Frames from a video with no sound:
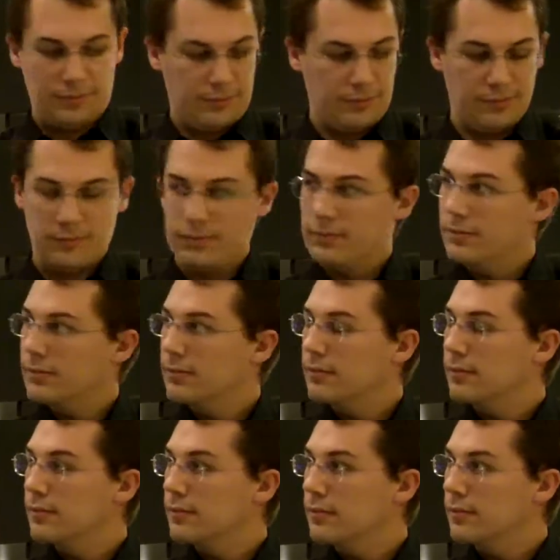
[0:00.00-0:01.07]

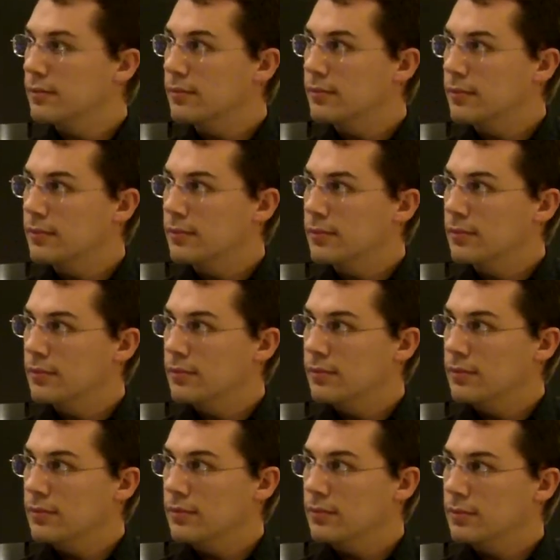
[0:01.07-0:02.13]

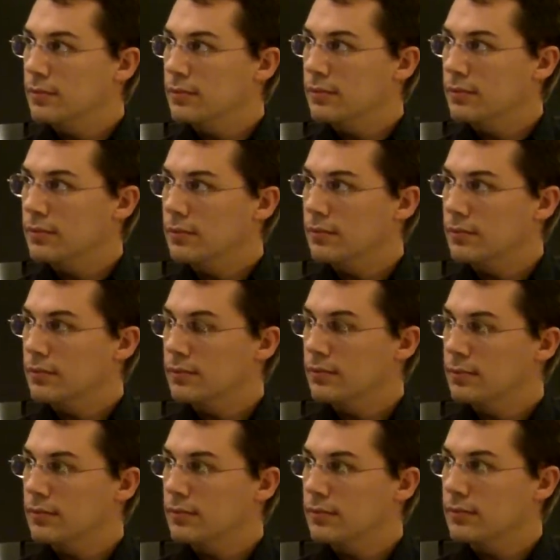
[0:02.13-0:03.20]

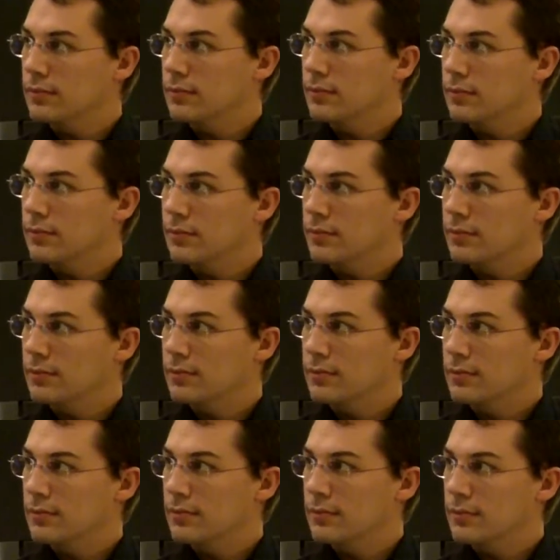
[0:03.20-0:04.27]

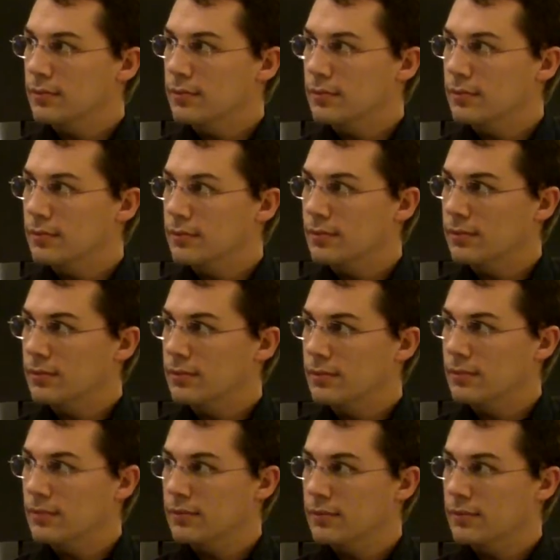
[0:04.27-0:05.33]

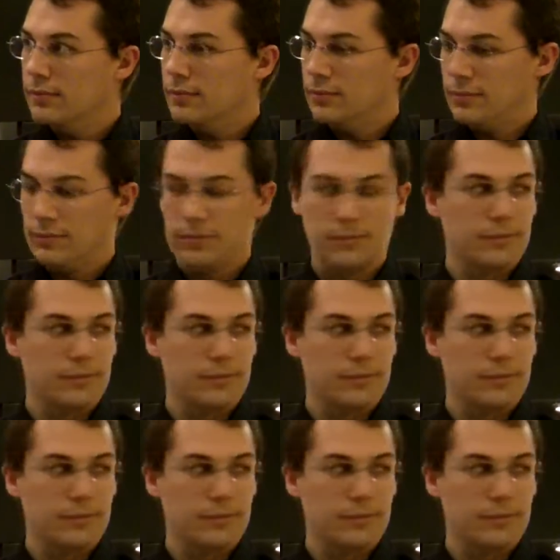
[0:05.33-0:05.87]
[no speech]